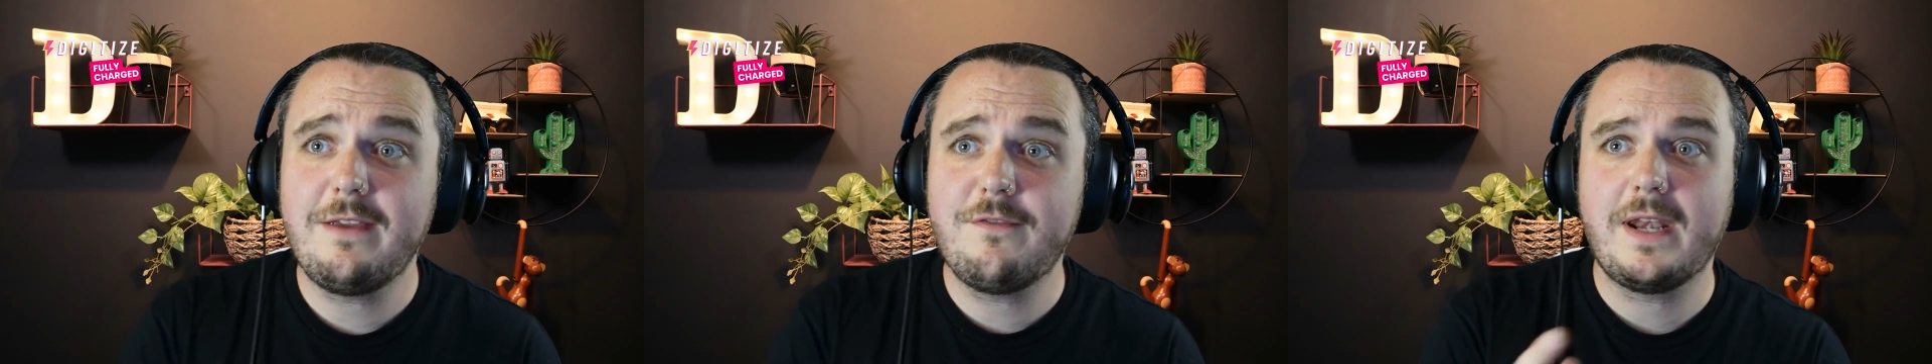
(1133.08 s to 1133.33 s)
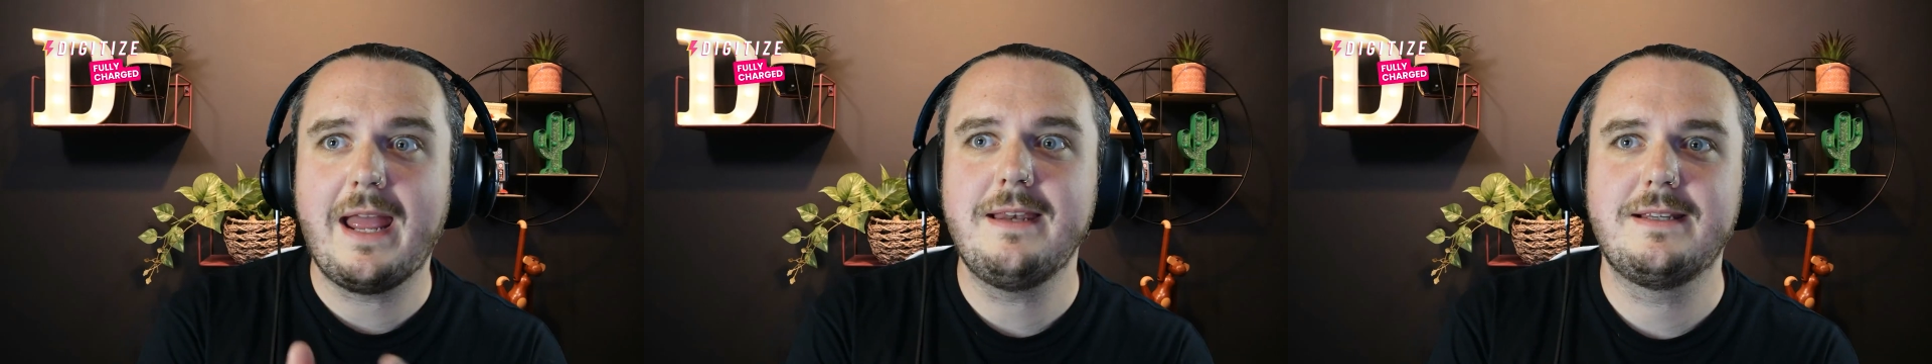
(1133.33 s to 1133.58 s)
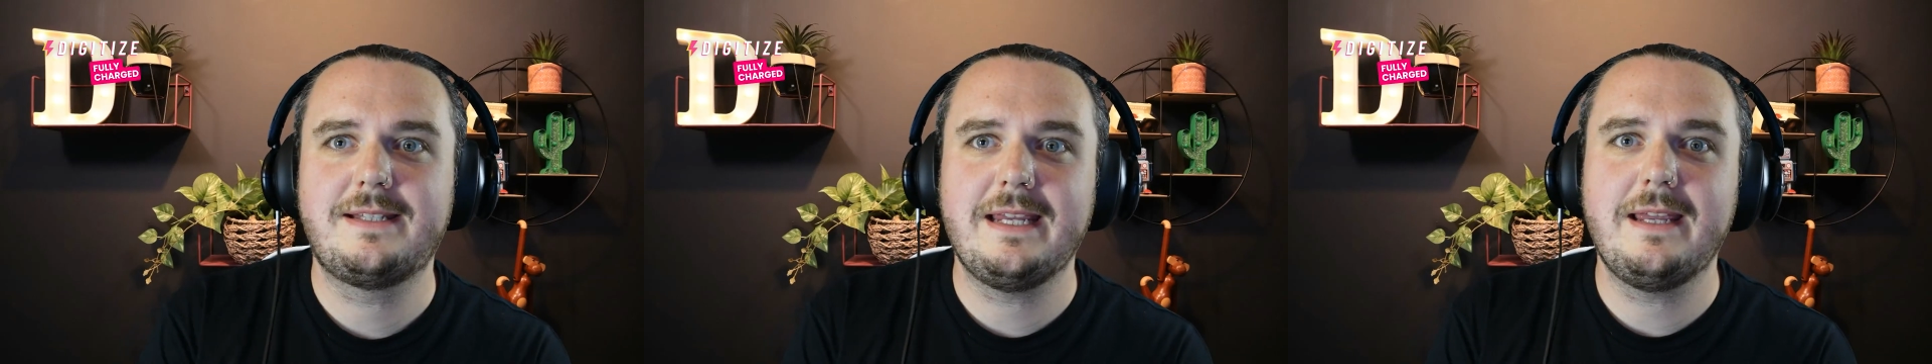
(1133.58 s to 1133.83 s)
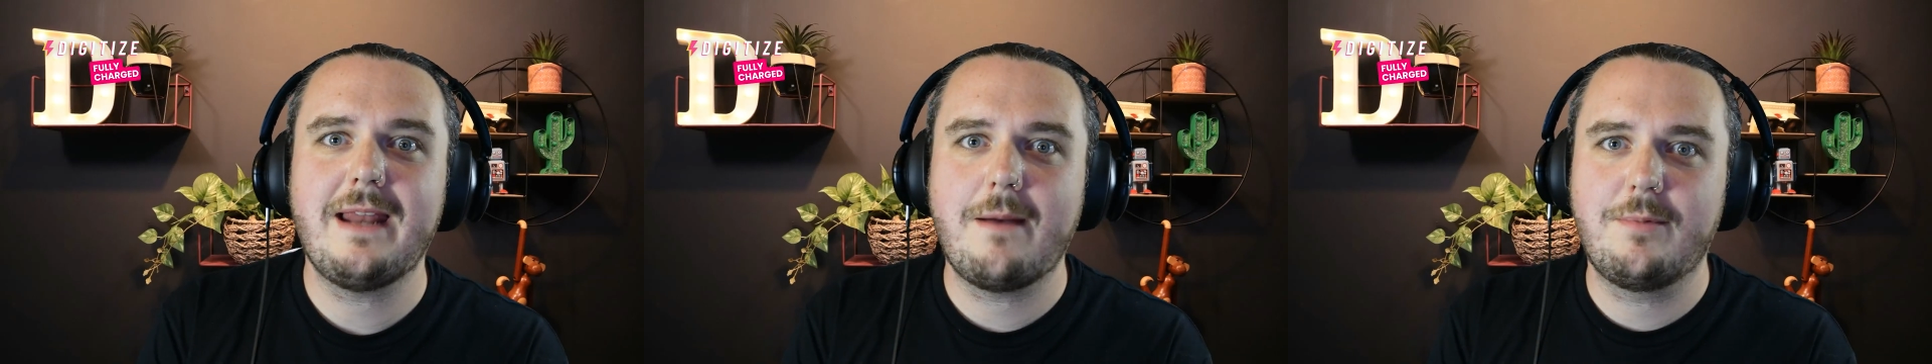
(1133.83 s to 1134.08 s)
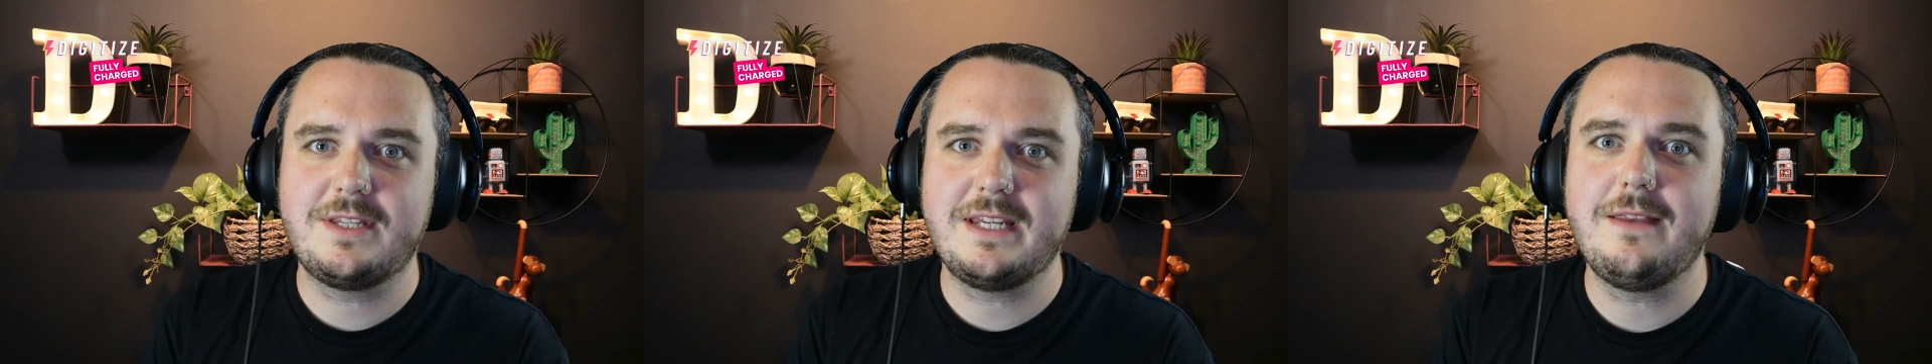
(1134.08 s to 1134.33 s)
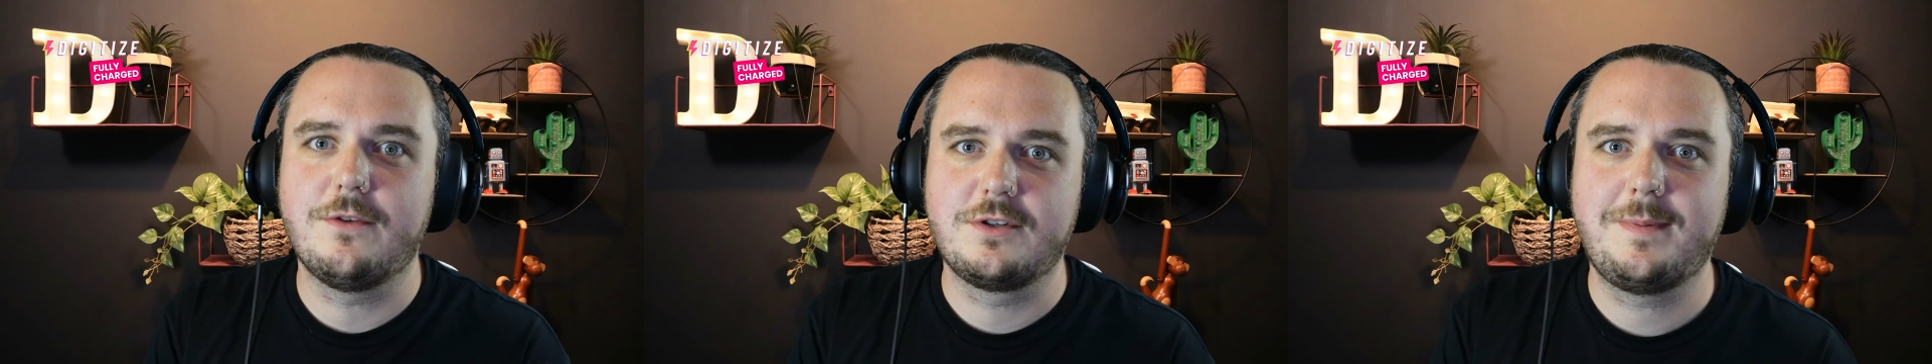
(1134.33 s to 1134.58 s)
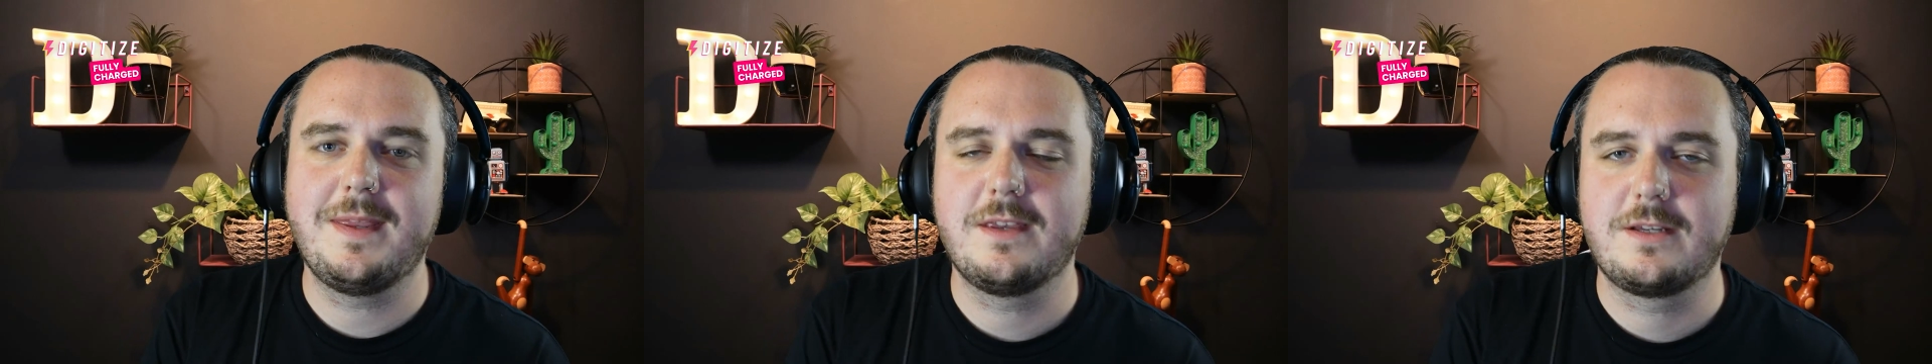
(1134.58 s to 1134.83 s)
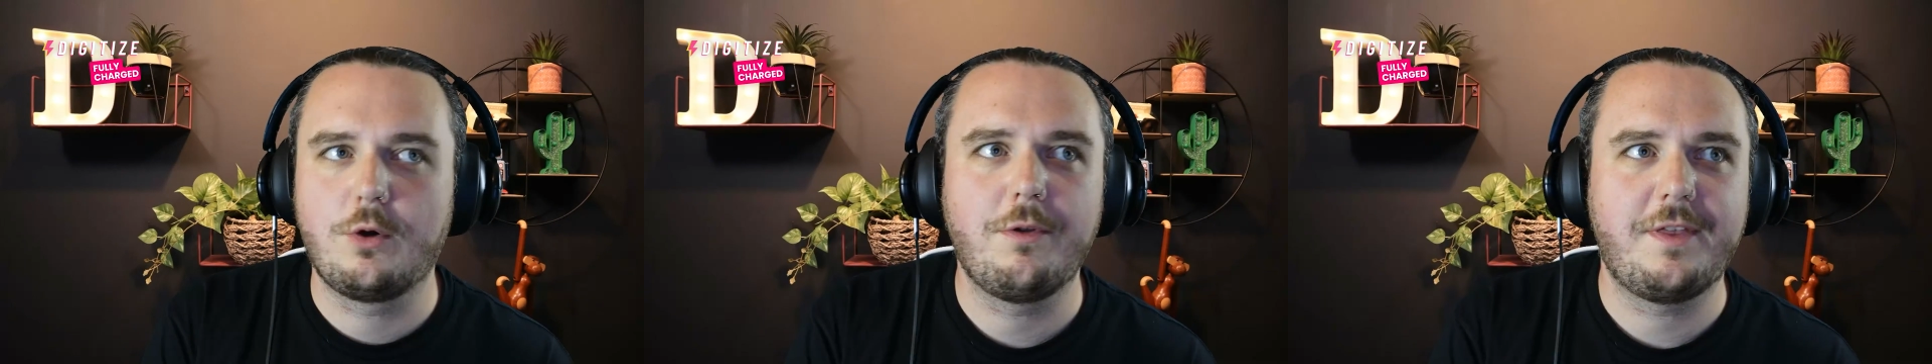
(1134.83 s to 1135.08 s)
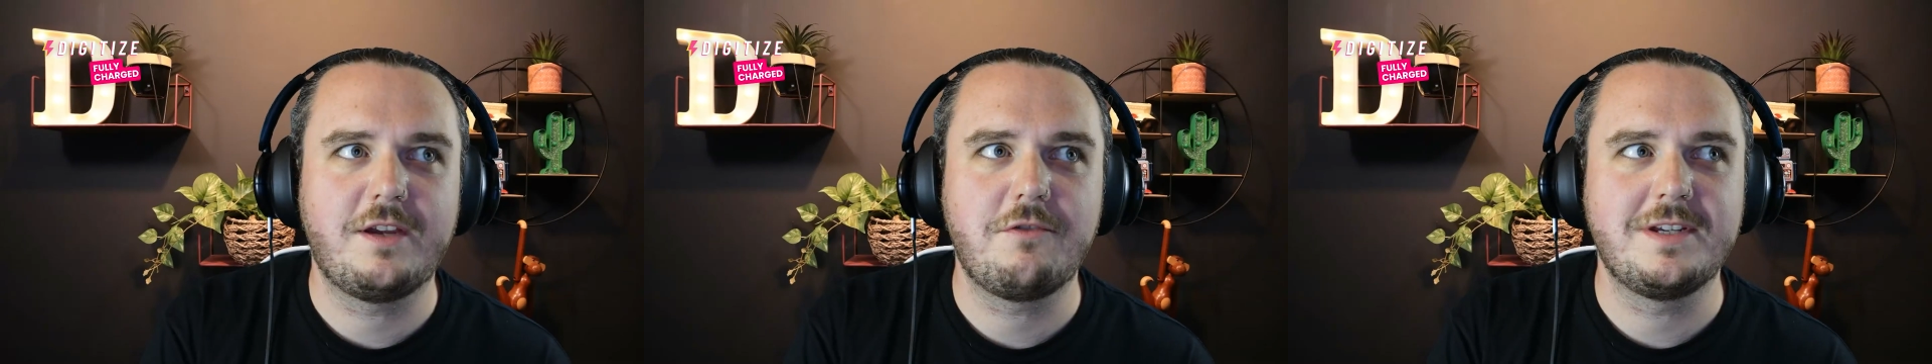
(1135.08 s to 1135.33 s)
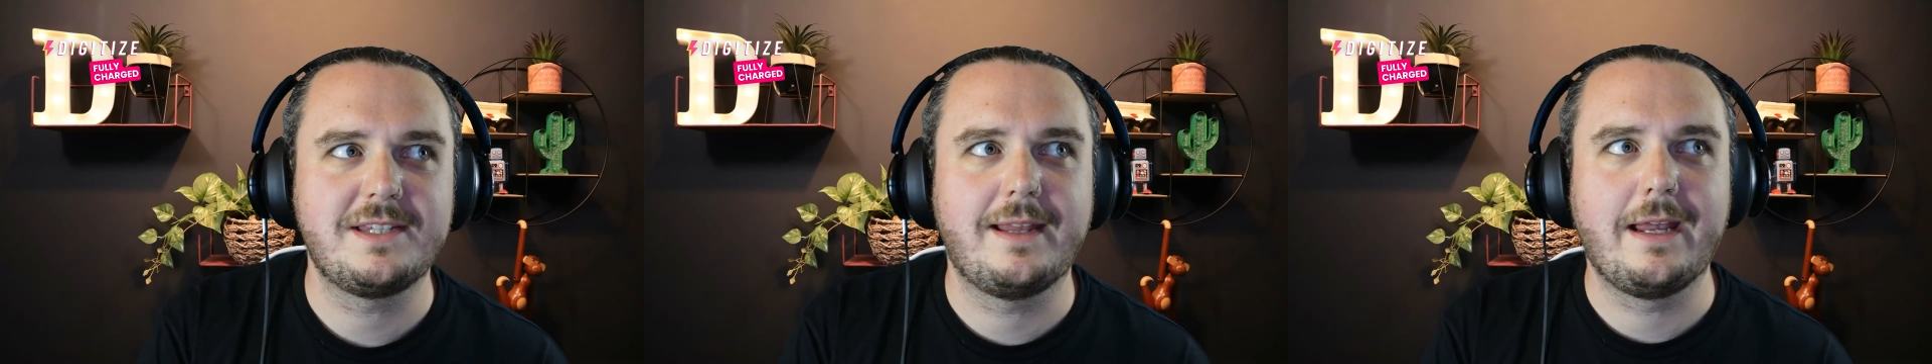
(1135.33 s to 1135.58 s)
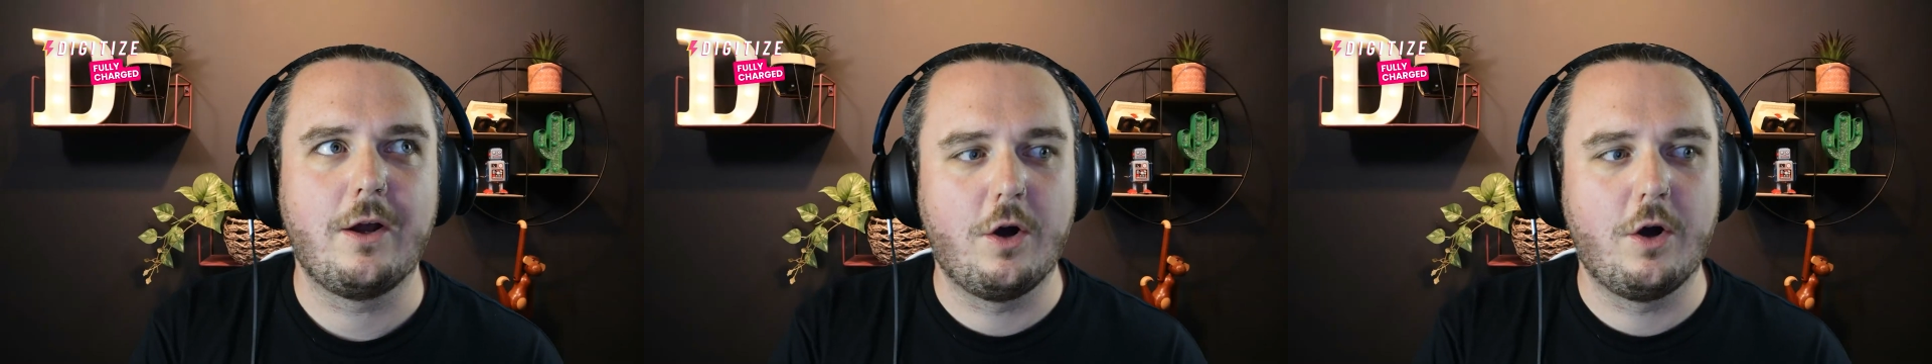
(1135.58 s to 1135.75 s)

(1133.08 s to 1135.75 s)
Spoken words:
even in Aberdeen, there's been this whole thing recently